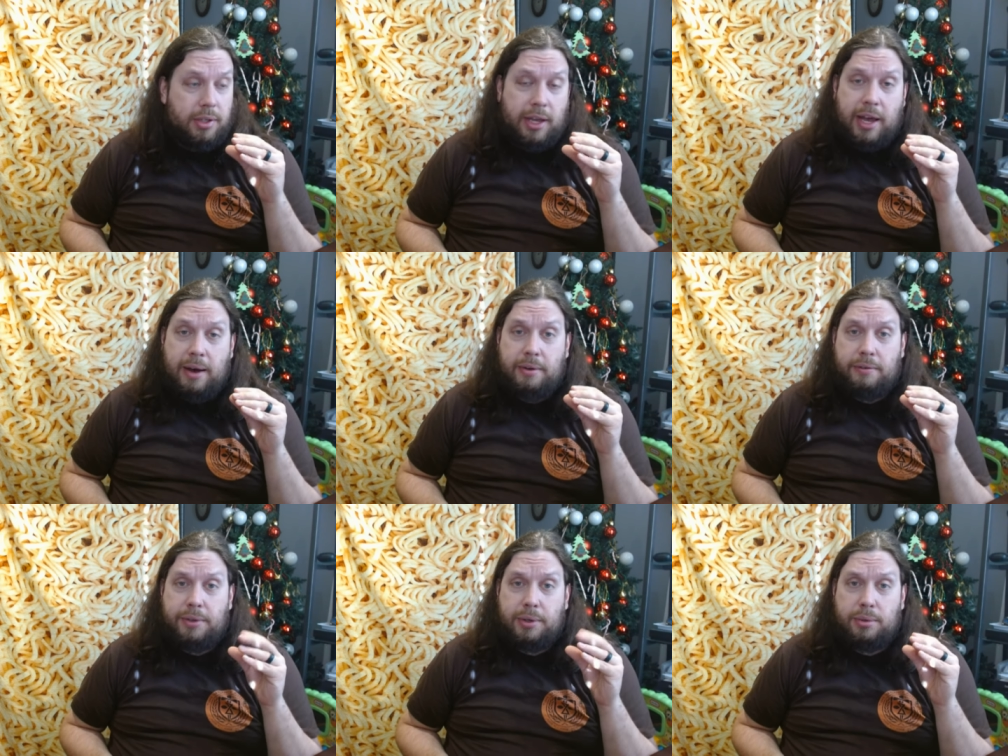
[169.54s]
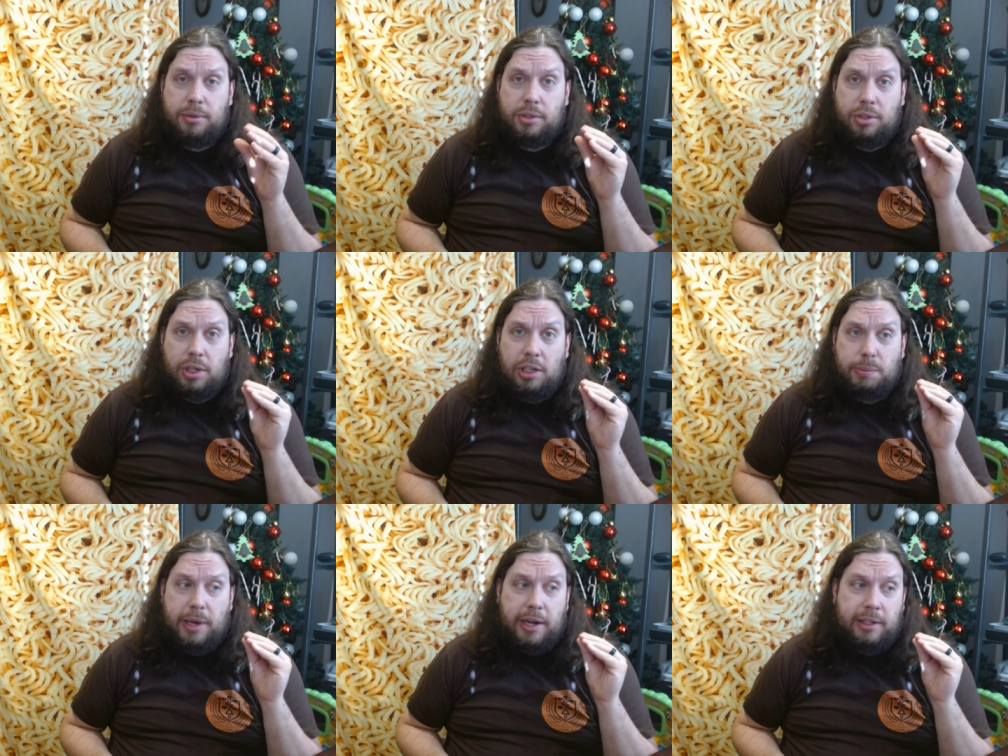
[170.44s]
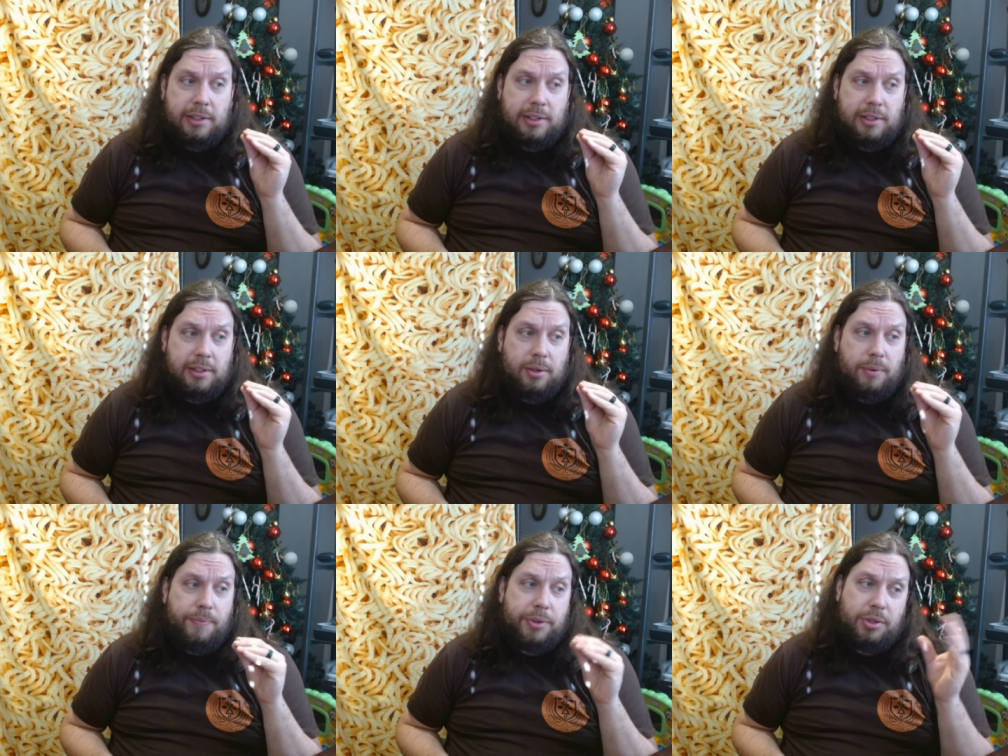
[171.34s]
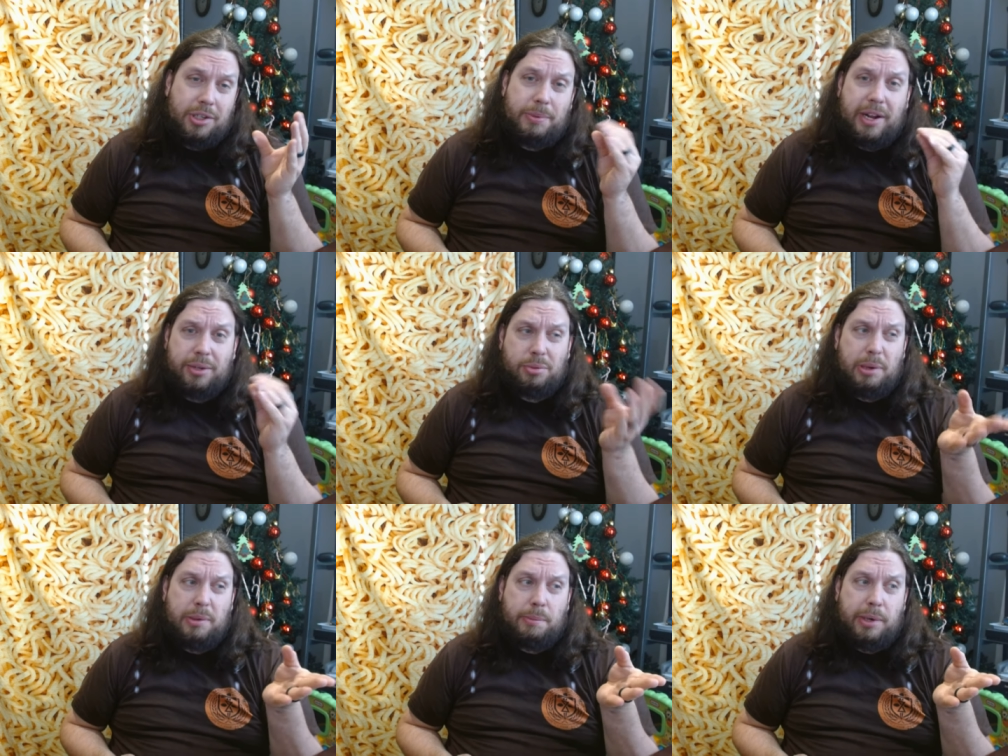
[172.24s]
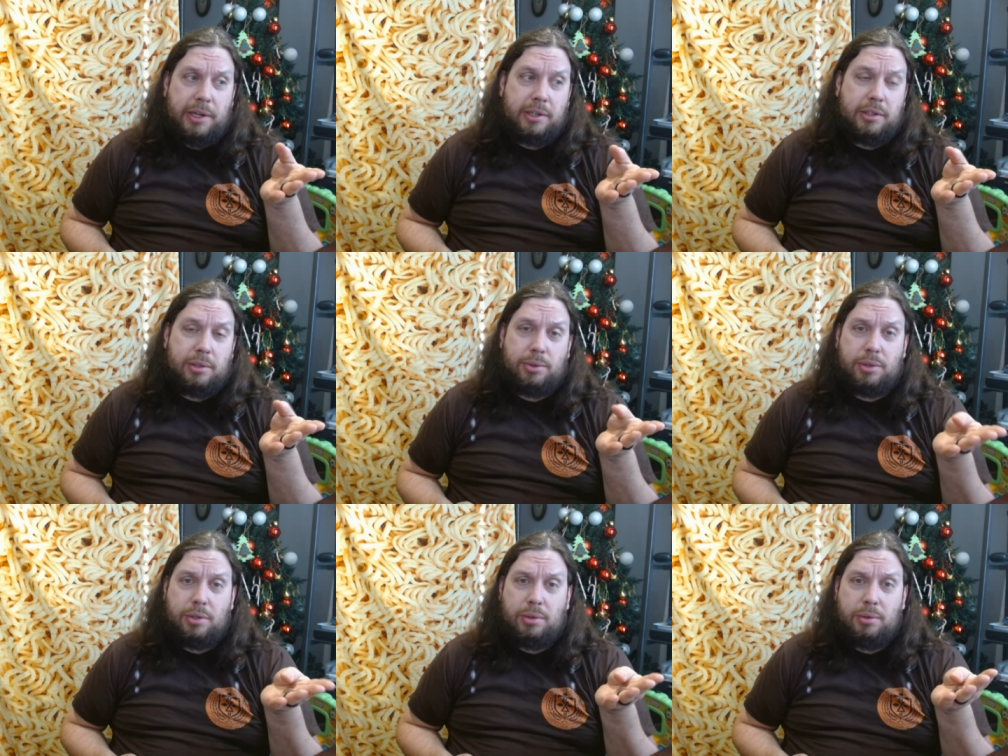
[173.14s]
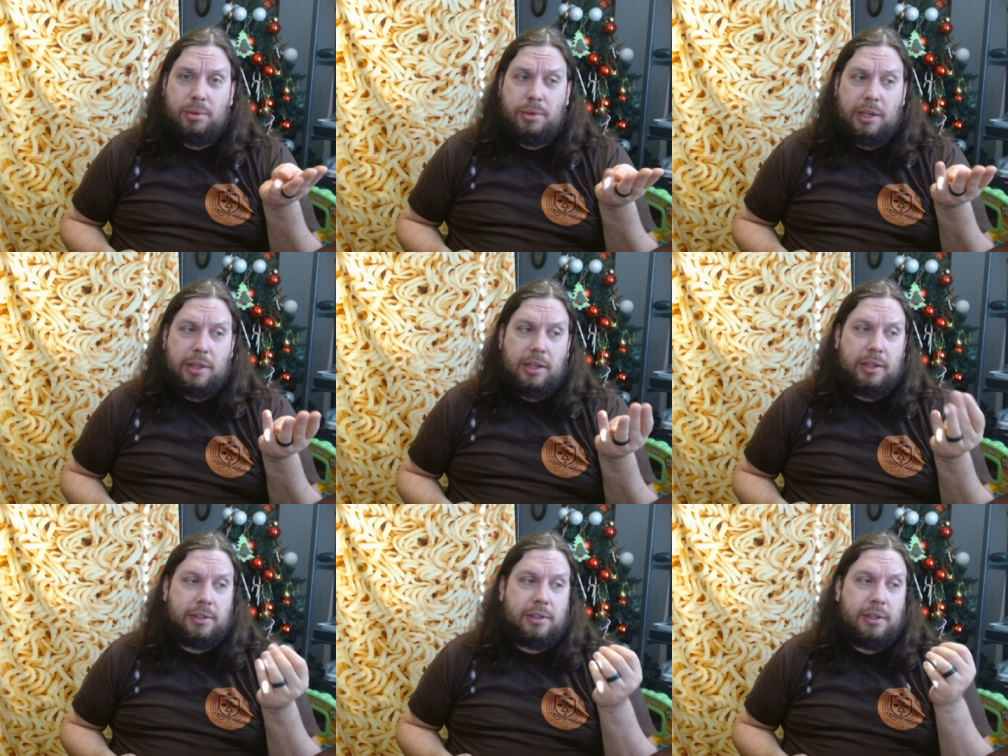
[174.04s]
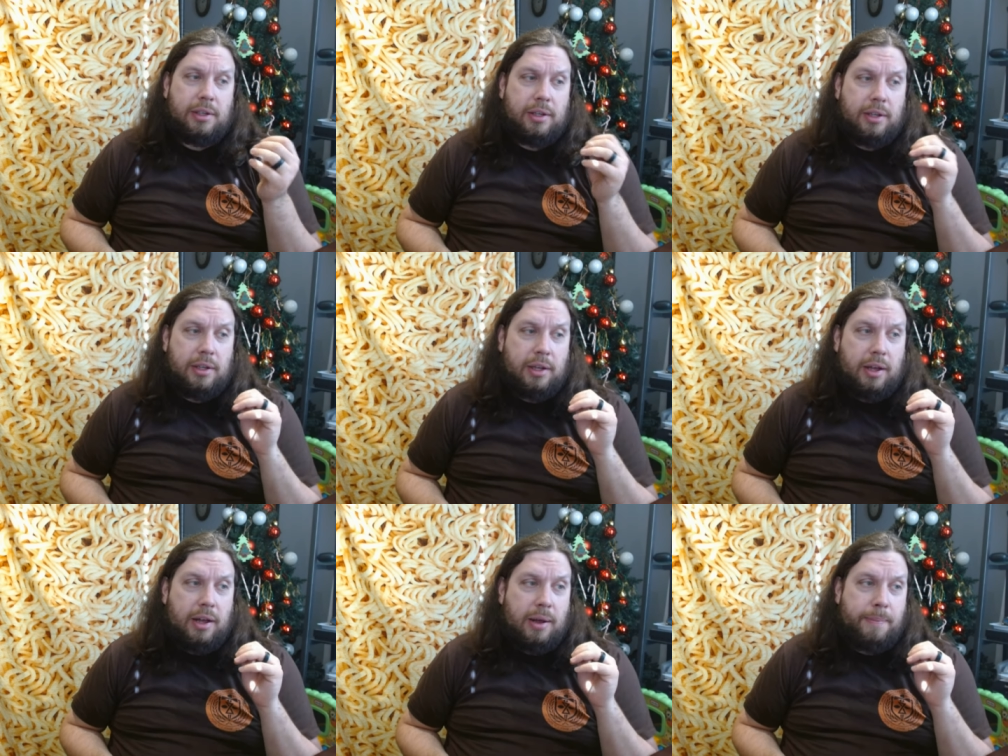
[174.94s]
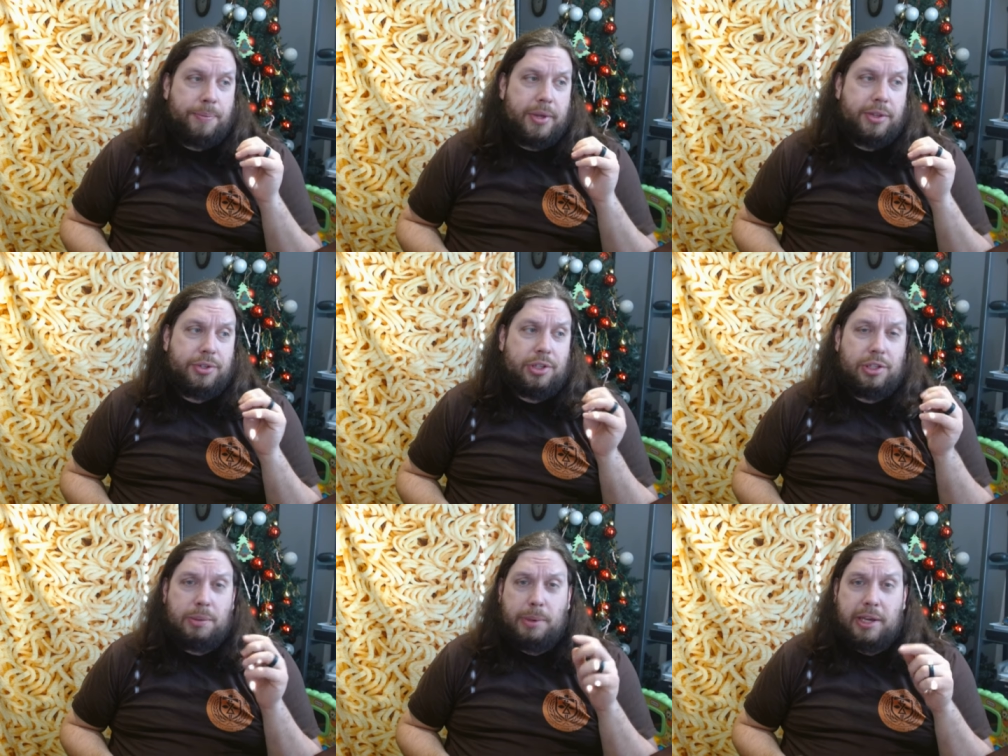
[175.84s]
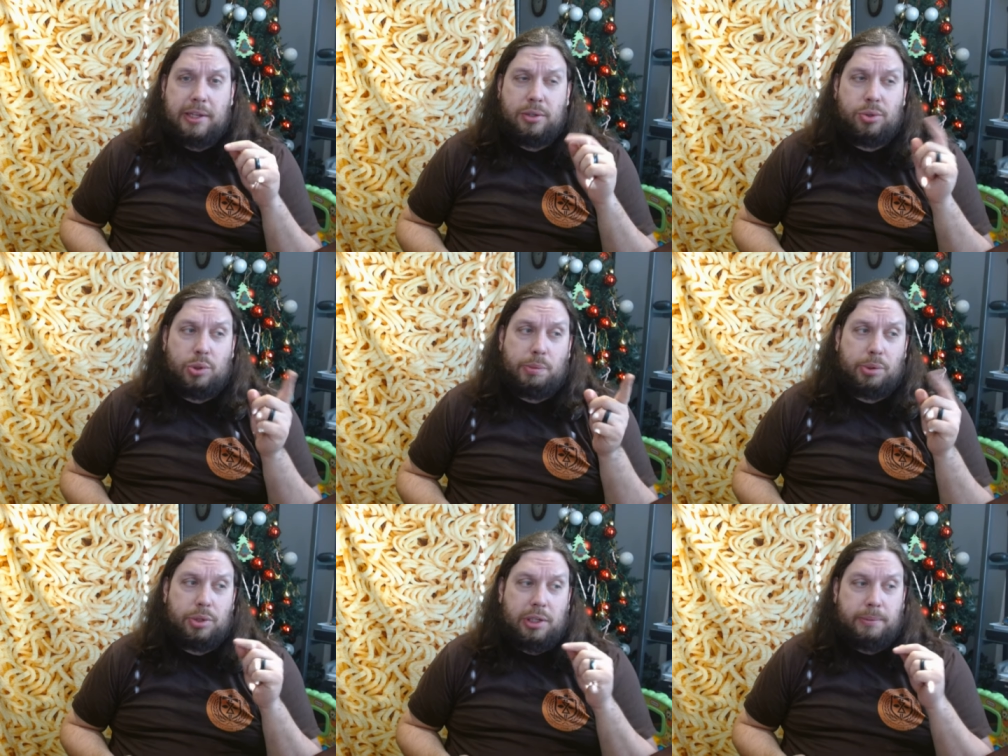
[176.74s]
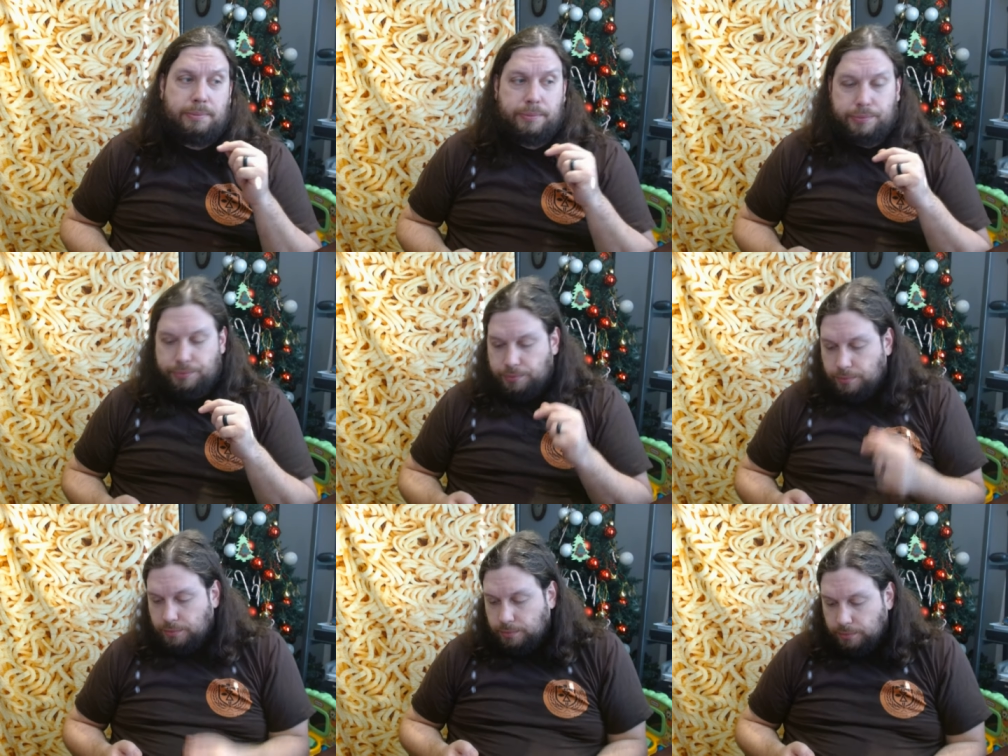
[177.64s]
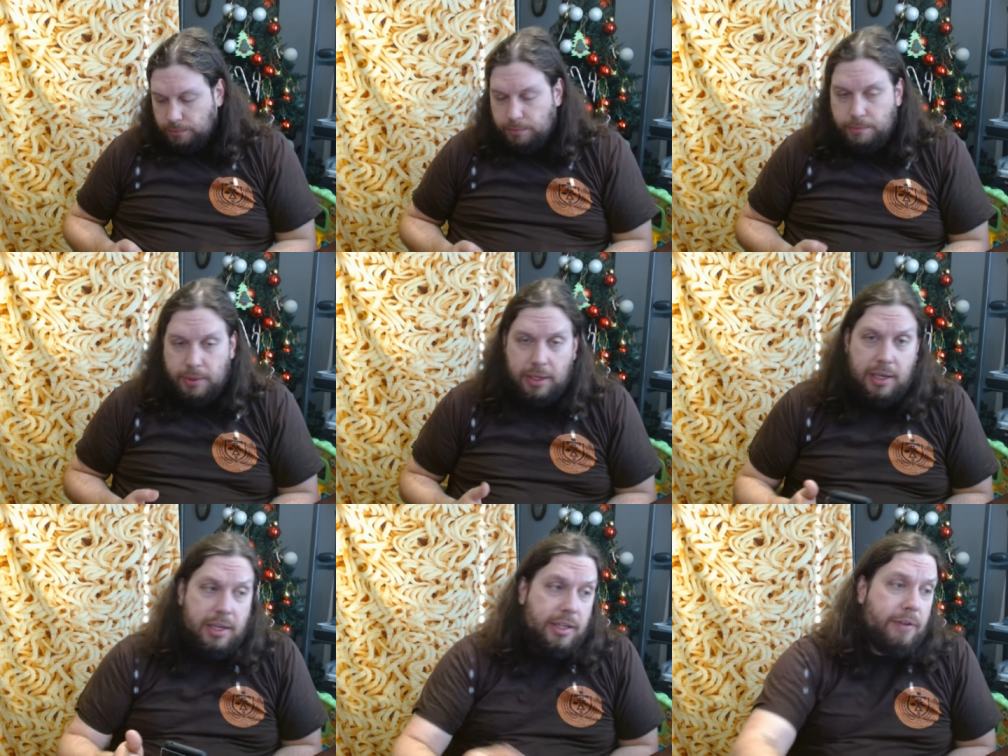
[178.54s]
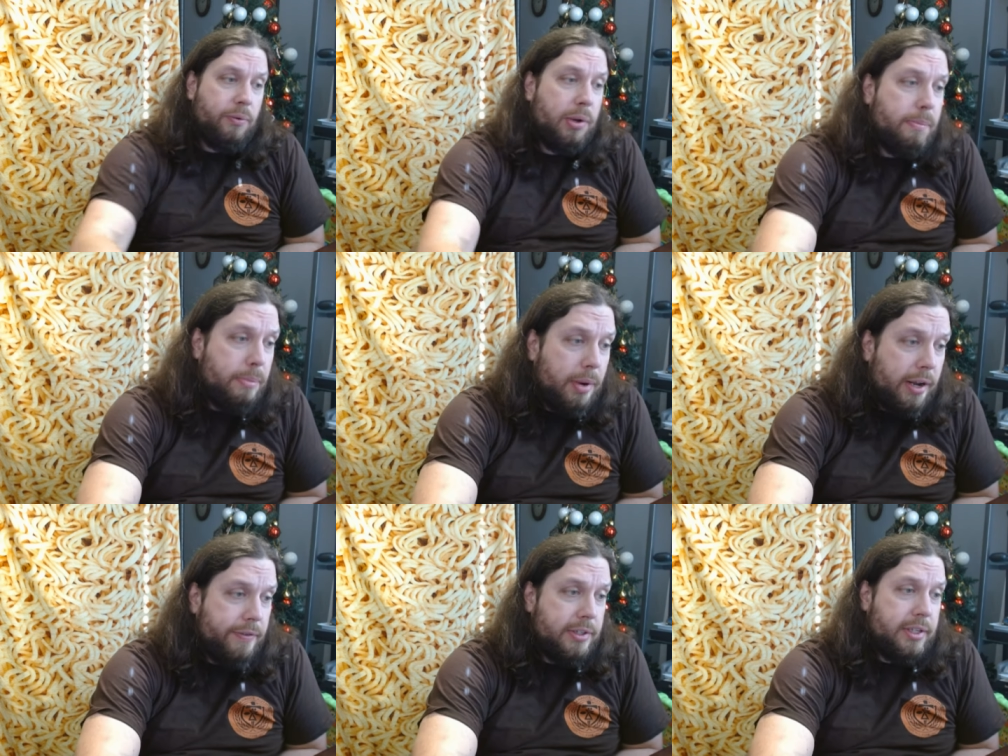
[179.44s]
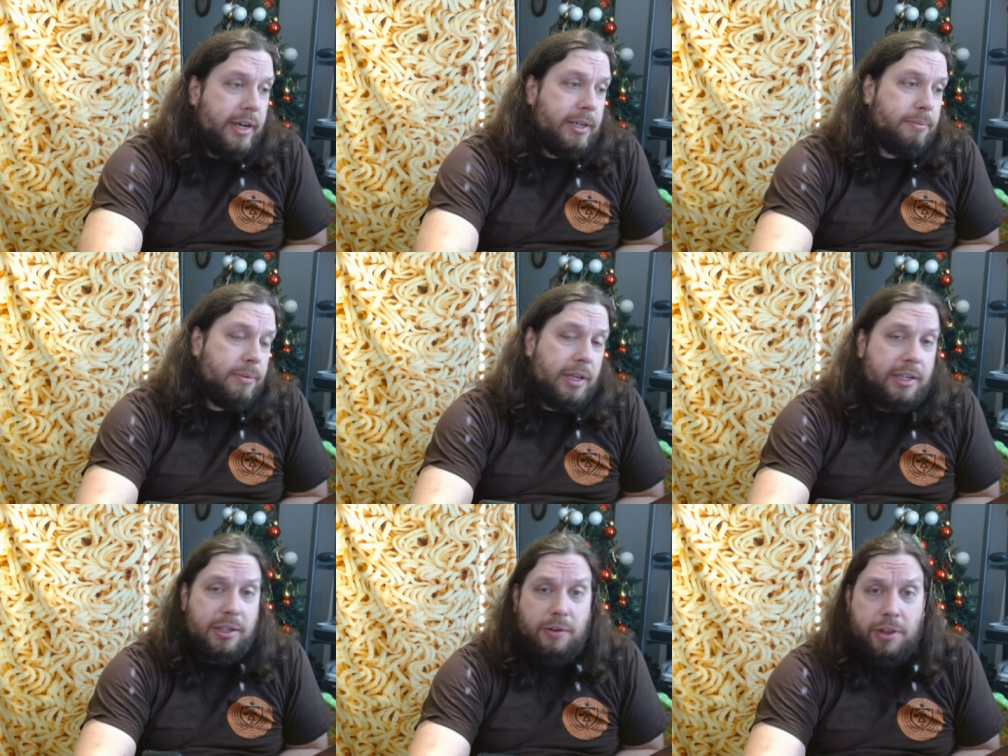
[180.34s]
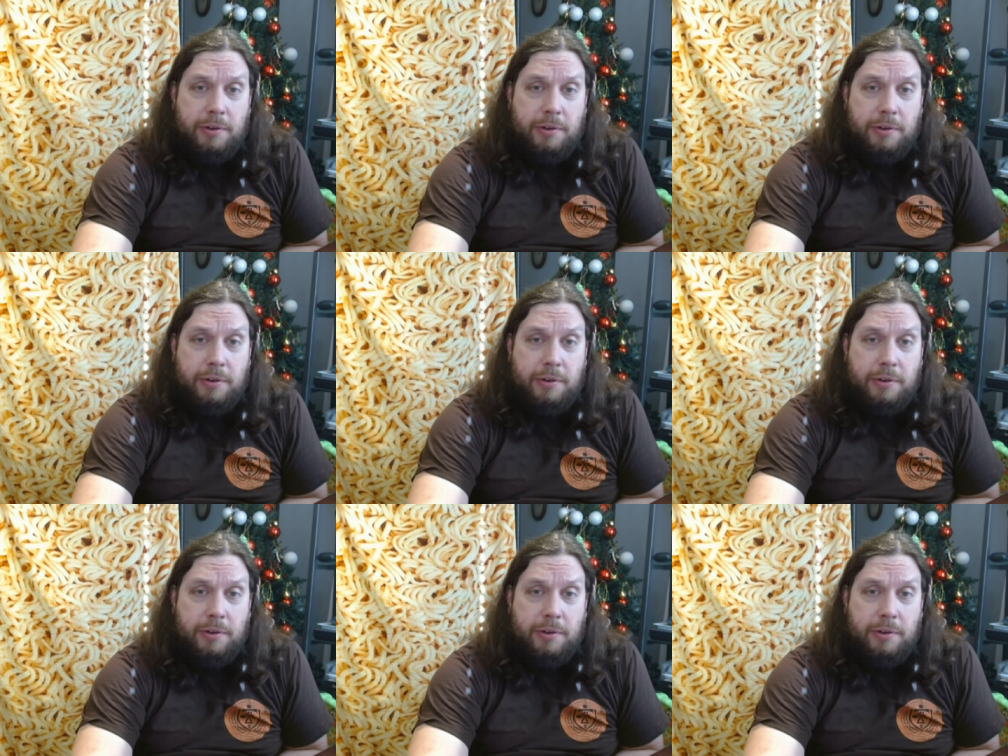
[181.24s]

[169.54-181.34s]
currently out of those cheese patties because cheese patties were maybe the bun because those are the two unique things um, on the cheesy bacon supreme. They have one breakfast item. I didn't go there